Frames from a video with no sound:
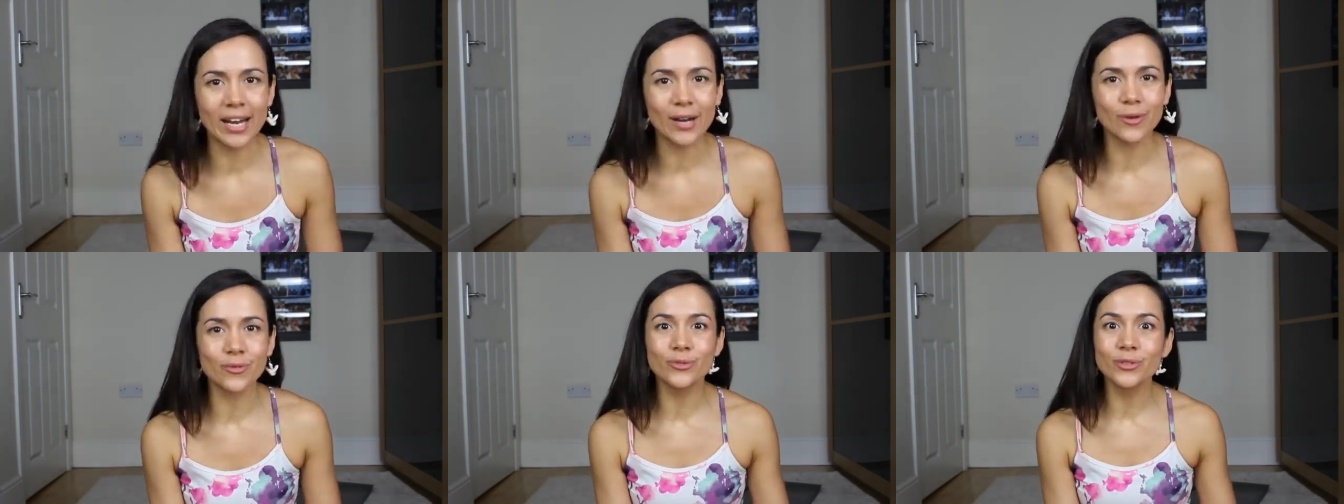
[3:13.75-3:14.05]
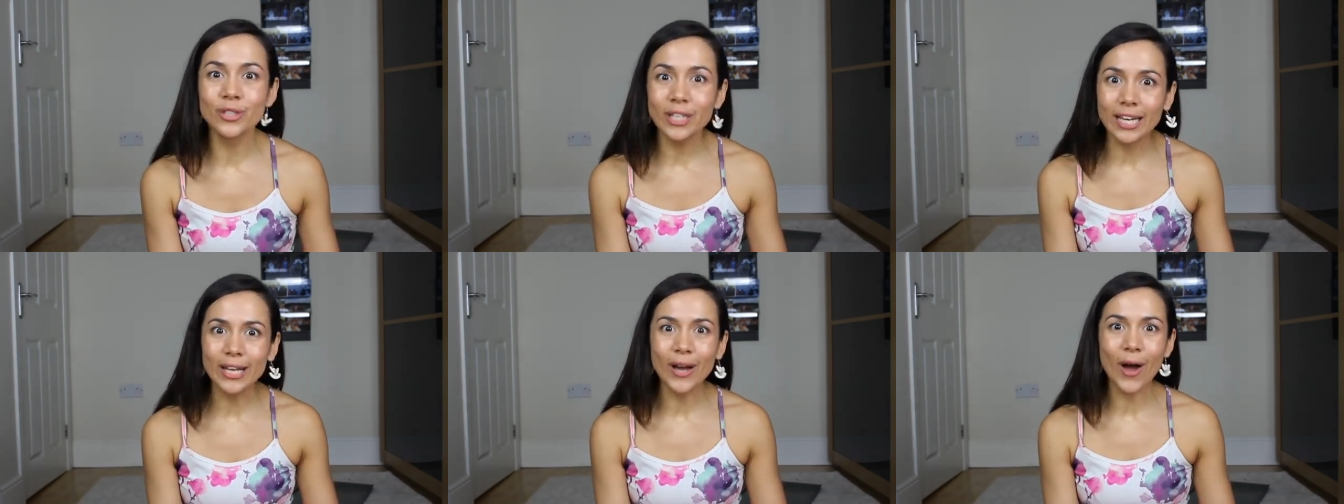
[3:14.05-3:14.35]
and I
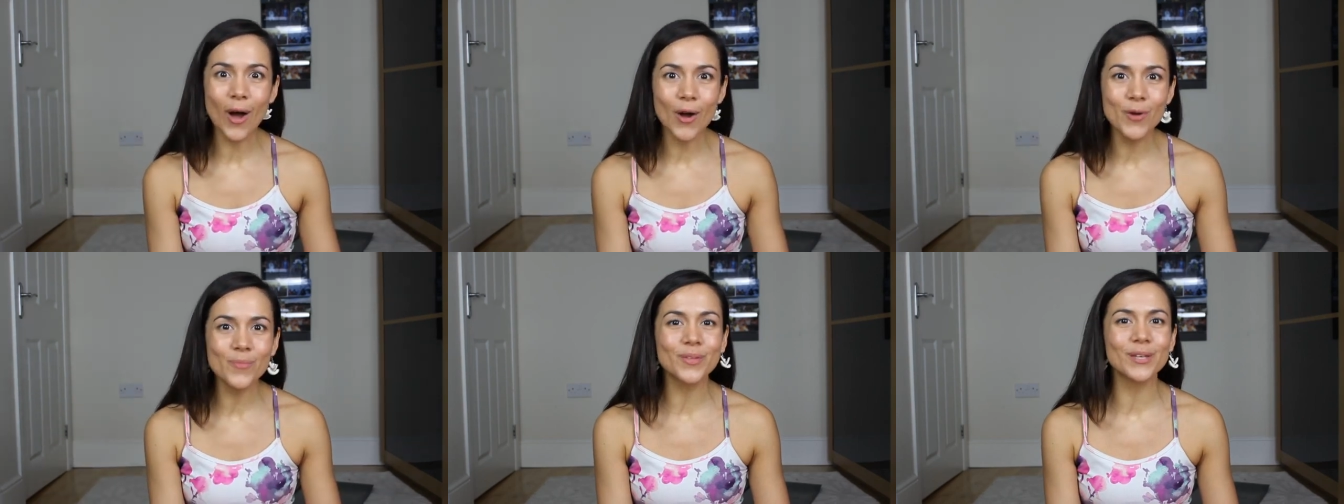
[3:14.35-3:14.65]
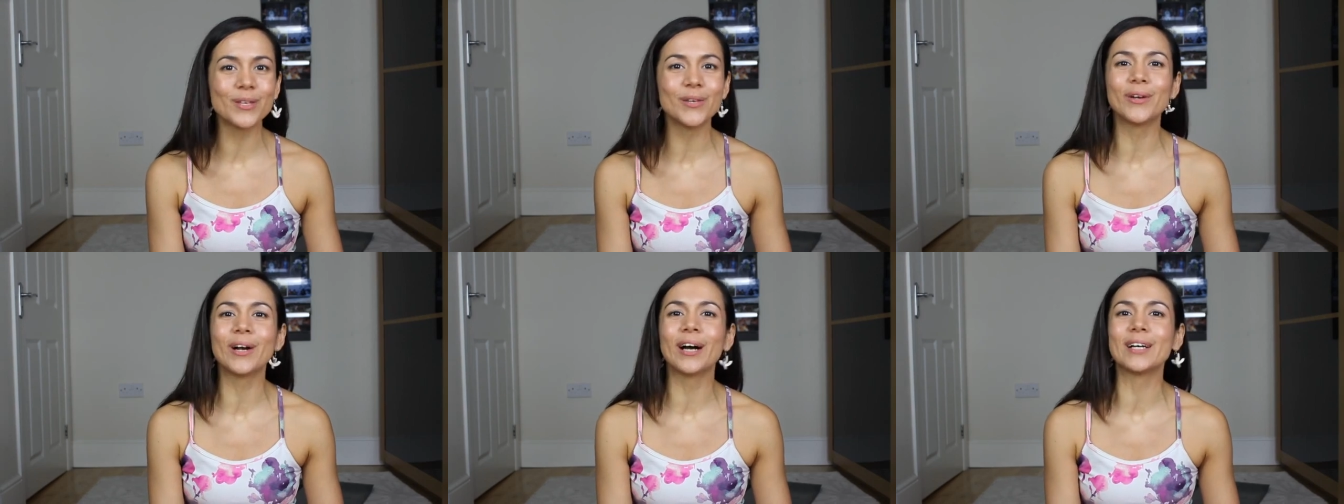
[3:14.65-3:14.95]
really hope
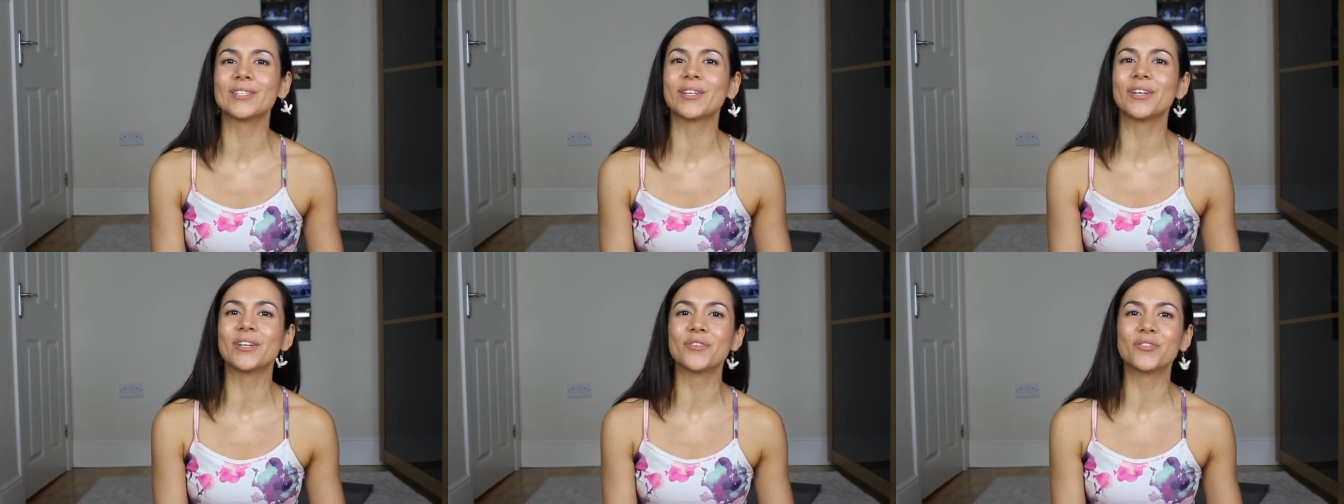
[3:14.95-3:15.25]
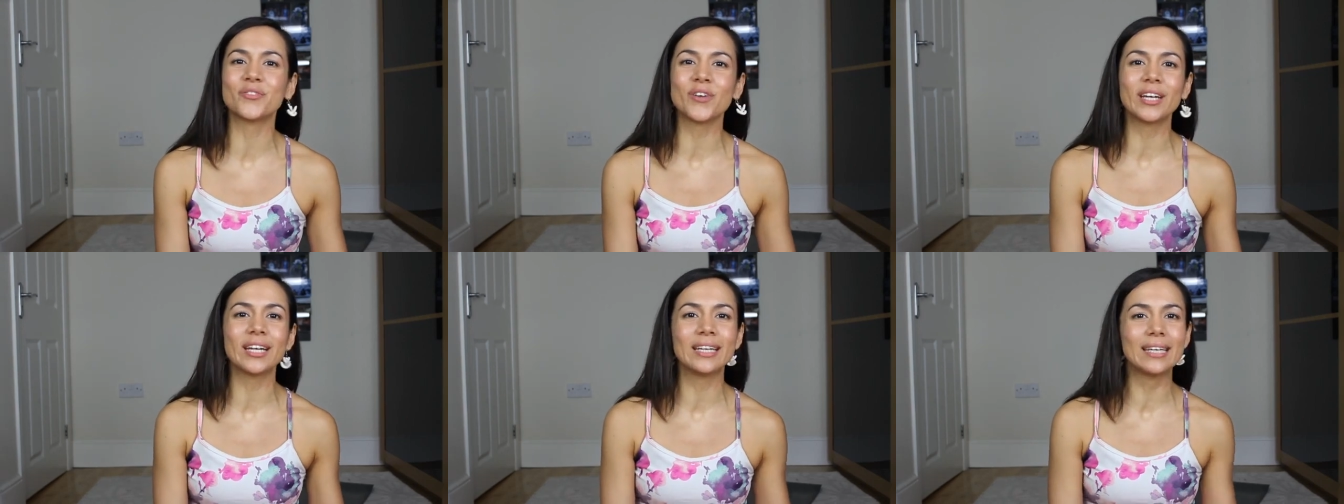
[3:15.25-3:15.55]
that you guys are going
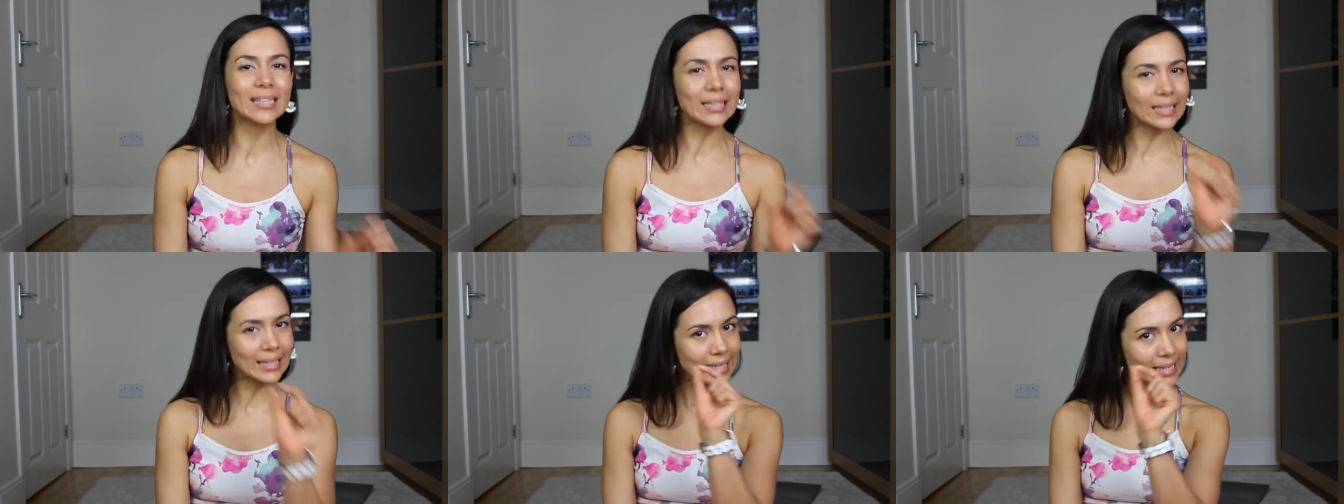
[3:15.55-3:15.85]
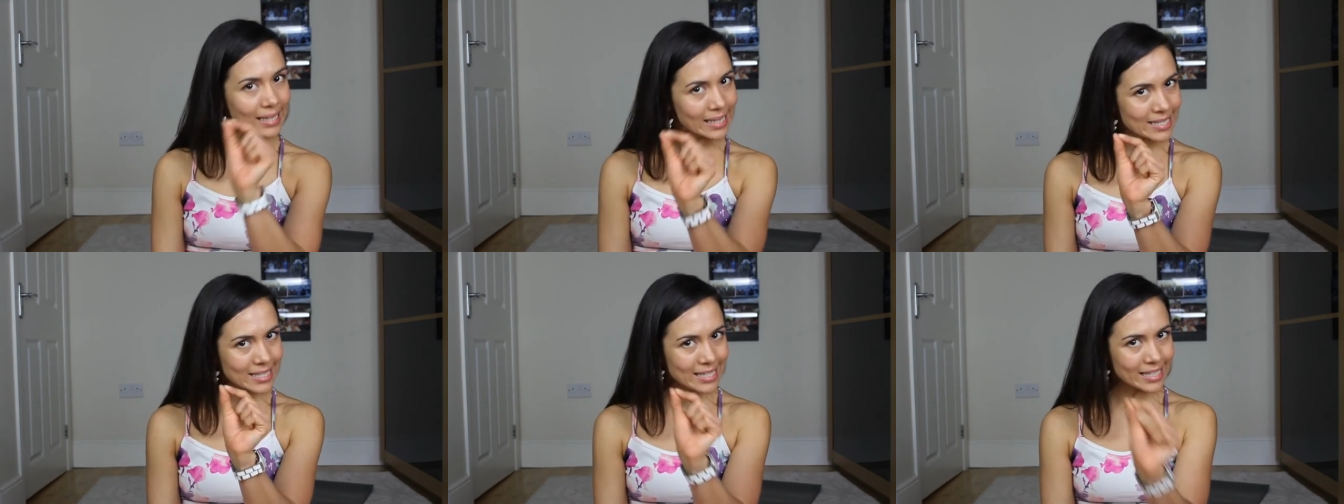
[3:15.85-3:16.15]
to find it a little
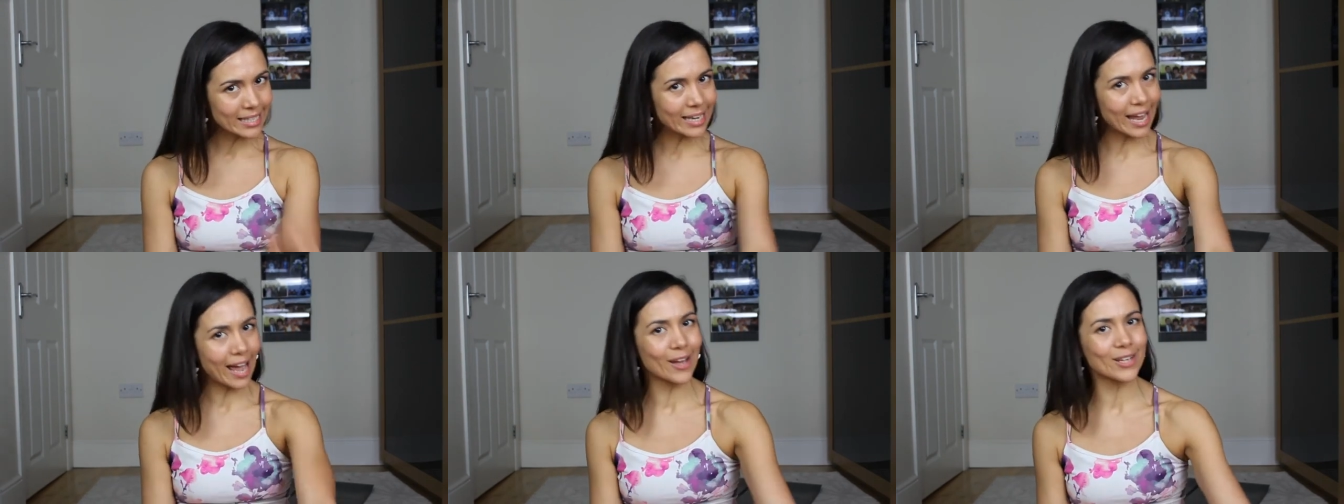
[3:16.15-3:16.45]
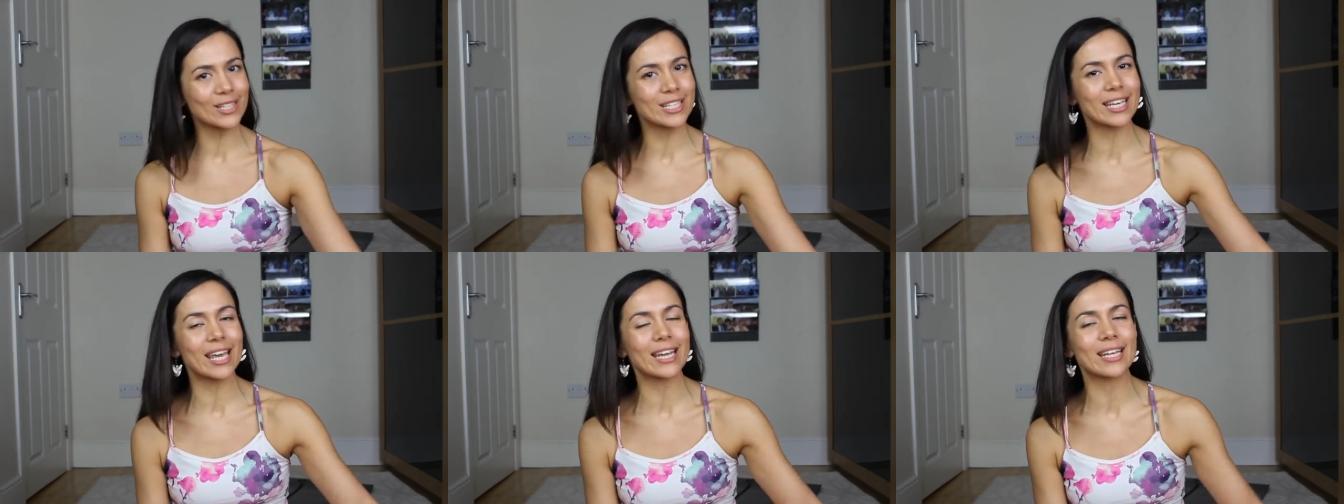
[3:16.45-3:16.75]
easier
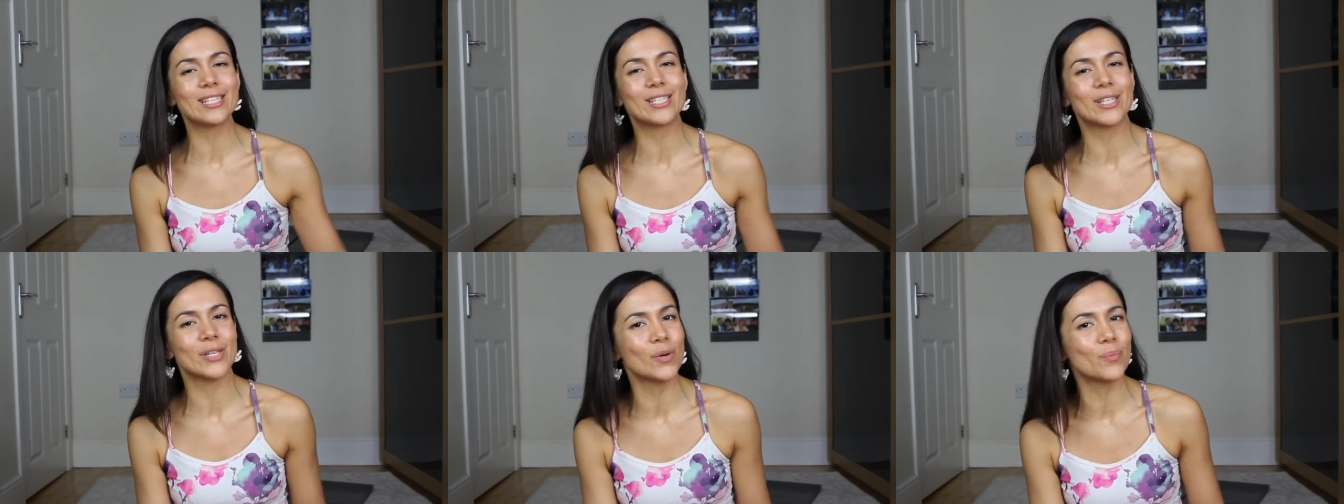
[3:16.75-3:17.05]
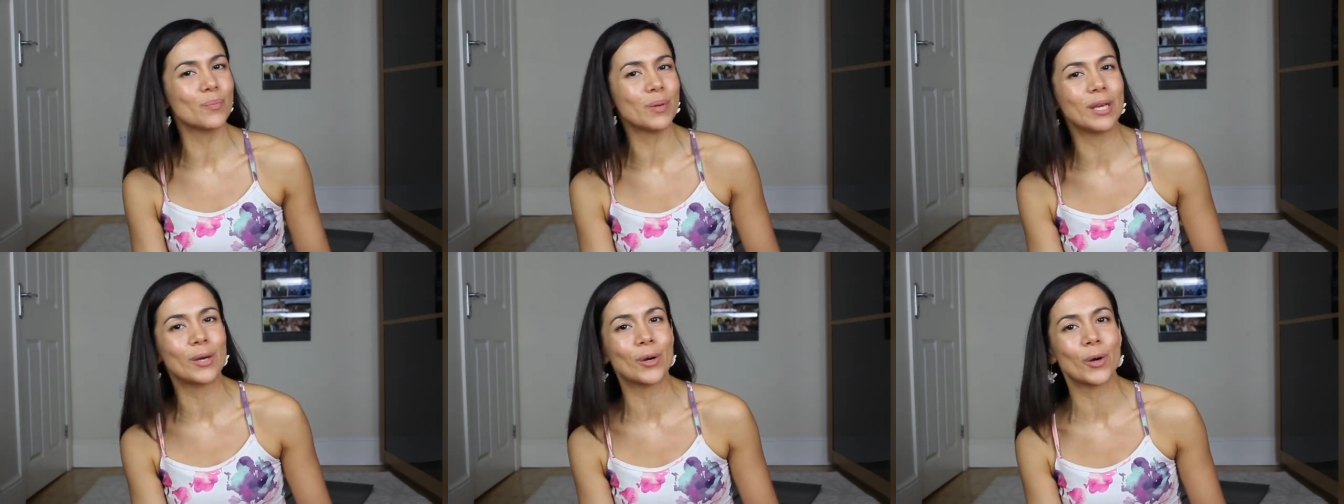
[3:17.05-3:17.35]
now to get into
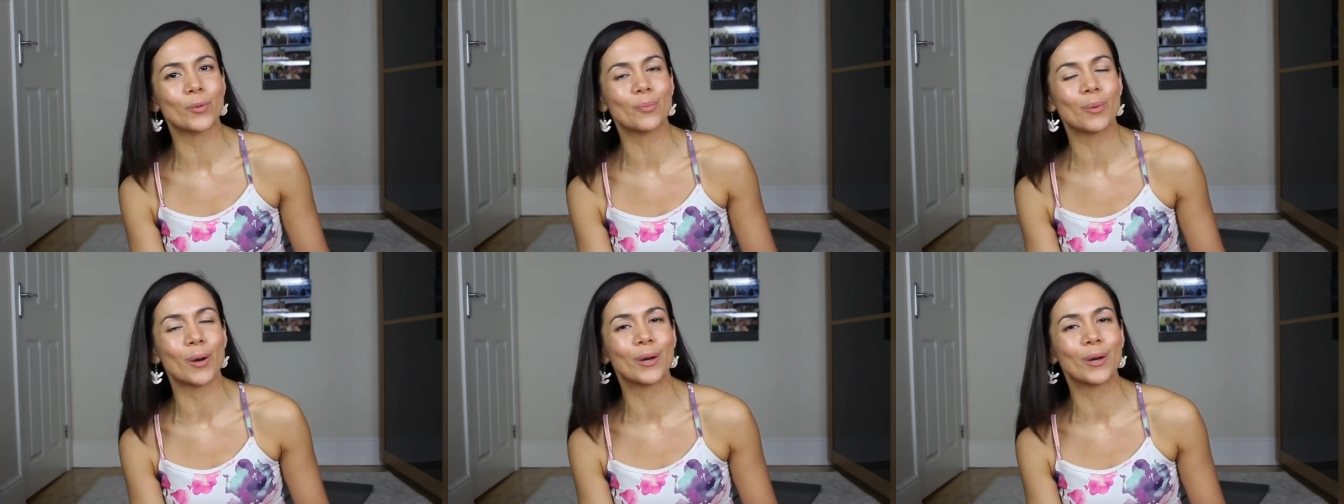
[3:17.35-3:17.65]
your peacock